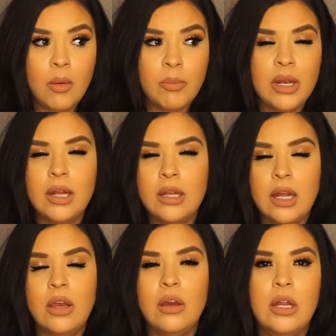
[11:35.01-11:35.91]
but nothing
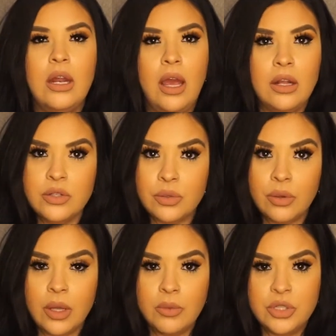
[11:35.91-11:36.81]
I couldn't
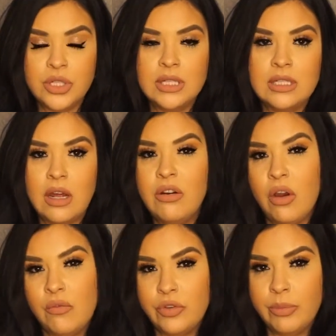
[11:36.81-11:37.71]
handle. It was just
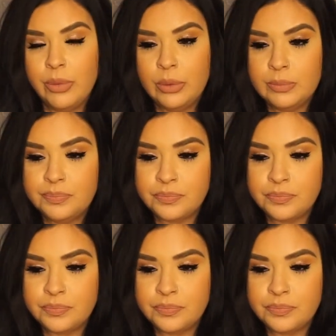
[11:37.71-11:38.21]
uncomfortable.